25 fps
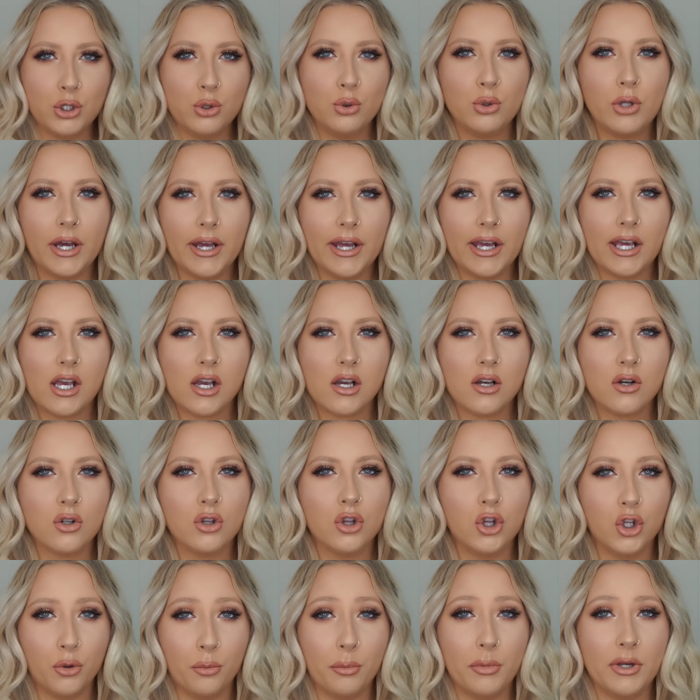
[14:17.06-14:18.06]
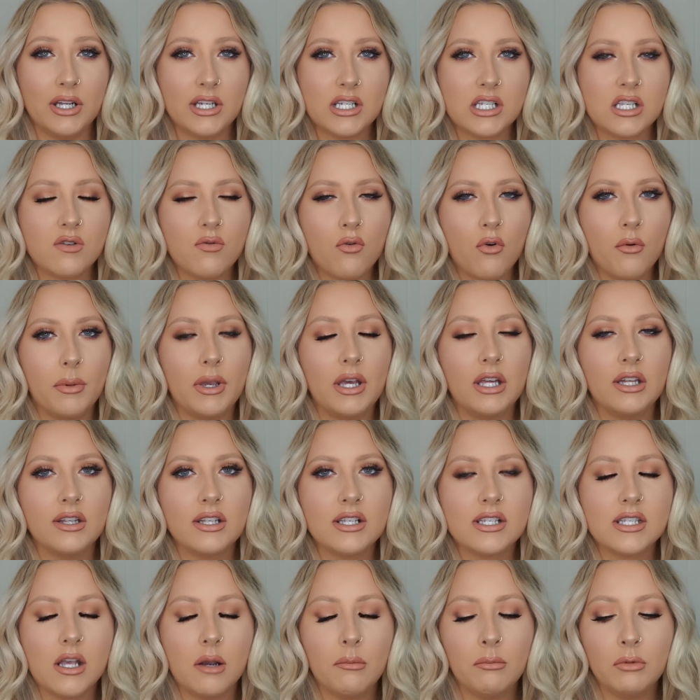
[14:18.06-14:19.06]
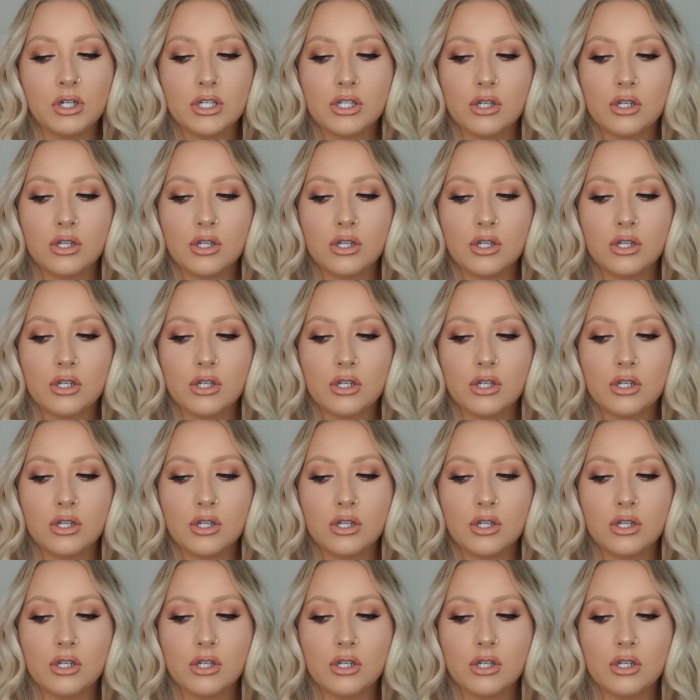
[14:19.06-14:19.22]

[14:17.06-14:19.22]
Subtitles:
like luminous for me in the summer.